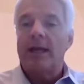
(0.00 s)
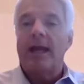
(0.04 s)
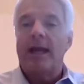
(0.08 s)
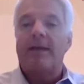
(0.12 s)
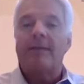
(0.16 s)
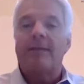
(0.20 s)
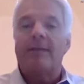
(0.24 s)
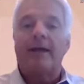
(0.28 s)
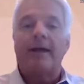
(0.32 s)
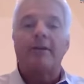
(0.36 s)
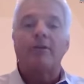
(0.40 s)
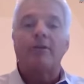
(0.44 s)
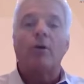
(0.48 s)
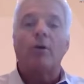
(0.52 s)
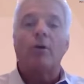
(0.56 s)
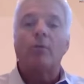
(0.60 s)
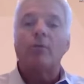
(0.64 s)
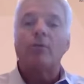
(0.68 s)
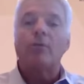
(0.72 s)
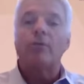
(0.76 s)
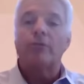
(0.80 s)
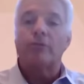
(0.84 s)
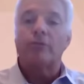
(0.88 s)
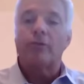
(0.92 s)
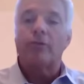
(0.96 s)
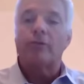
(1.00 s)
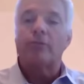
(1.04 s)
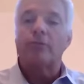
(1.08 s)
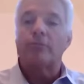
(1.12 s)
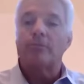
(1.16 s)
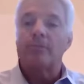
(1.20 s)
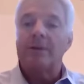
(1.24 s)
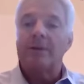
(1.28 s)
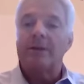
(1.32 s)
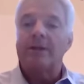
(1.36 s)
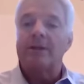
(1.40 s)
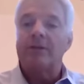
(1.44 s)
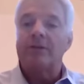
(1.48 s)
And that no reserve
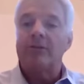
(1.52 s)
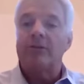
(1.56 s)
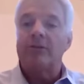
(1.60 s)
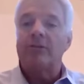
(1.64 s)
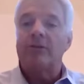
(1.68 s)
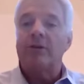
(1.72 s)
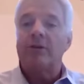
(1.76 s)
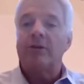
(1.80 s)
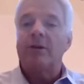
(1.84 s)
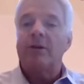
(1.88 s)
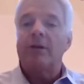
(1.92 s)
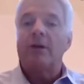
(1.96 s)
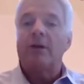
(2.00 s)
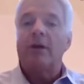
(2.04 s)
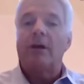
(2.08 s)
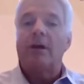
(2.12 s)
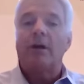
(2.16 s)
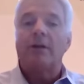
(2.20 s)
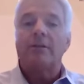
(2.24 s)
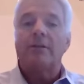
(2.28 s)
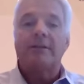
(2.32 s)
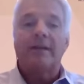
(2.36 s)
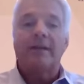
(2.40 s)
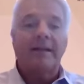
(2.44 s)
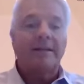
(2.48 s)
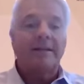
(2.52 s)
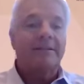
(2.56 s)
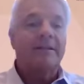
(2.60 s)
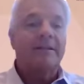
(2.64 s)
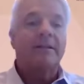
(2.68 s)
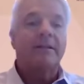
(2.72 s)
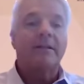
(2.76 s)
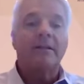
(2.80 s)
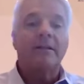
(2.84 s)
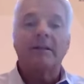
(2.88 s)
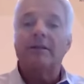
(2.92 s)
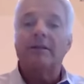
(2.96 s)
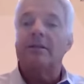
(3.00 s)
means
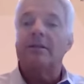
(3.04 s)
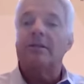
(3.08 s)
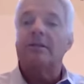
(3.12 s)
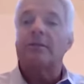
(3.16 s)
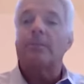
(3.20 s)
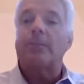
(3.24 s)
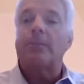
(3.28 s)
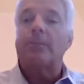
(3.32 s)
technically that the